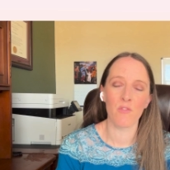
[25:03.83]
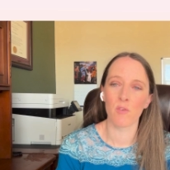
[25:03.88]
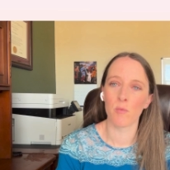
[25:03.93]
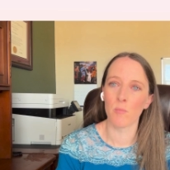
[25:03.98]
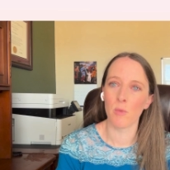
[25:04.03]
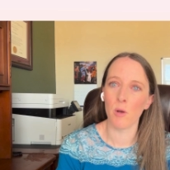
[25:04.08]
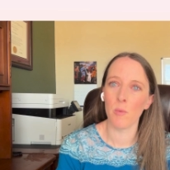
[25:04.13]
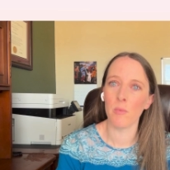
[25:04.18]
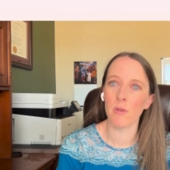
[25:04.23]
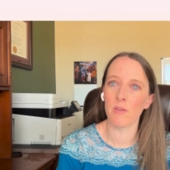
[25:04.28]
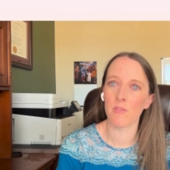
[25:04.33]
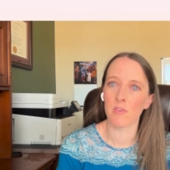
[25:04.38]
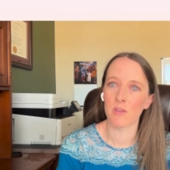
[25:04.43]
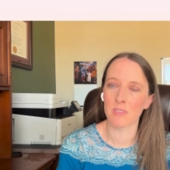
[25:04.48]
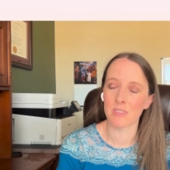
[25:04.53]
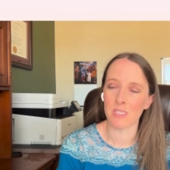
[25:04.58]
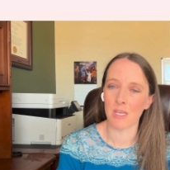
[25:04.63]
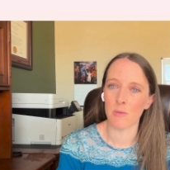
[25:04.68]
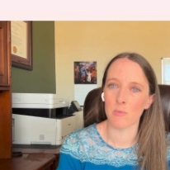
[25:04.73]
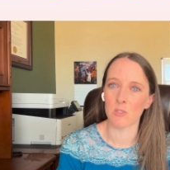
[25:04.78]
from moment of
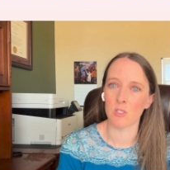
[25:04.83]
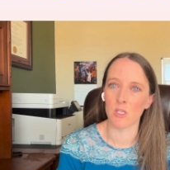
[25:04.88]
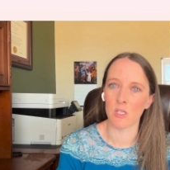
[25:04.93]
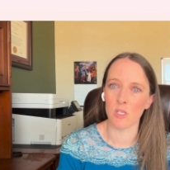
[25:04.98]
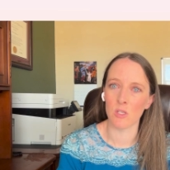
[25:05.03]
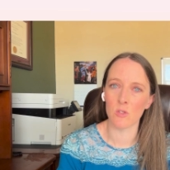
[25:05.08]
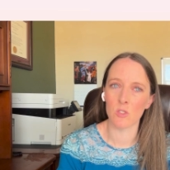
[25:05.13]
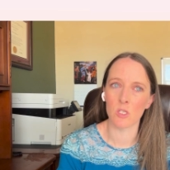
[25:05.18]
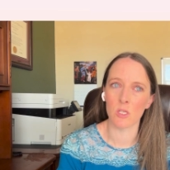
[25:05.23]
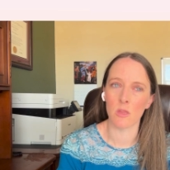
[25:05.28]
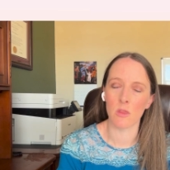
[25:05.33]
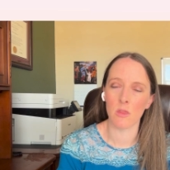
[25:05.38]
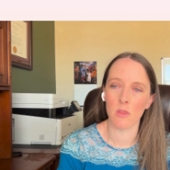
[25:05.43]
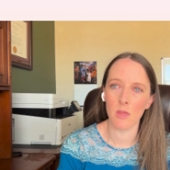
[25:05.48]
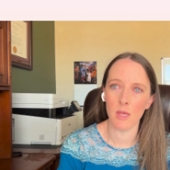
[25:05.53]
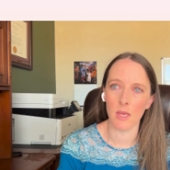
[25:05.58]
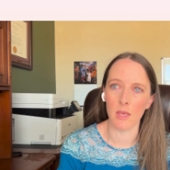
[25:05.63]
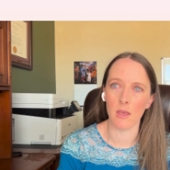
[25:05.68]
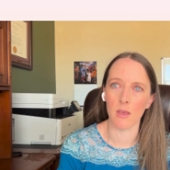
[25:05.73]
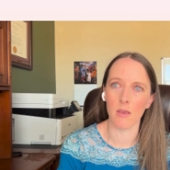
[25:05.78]
conception, you should
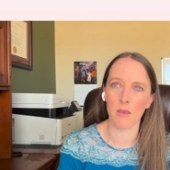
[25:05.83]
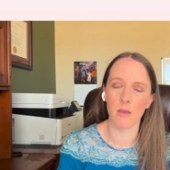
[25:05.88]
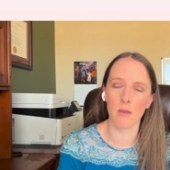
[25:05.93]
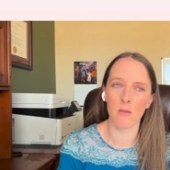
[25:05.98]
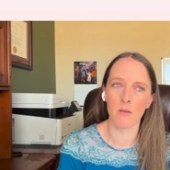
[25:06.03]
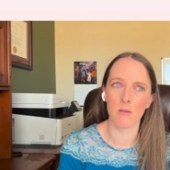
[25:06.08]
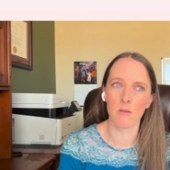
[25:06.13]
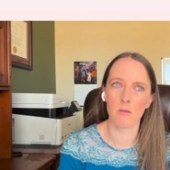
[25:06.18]
think,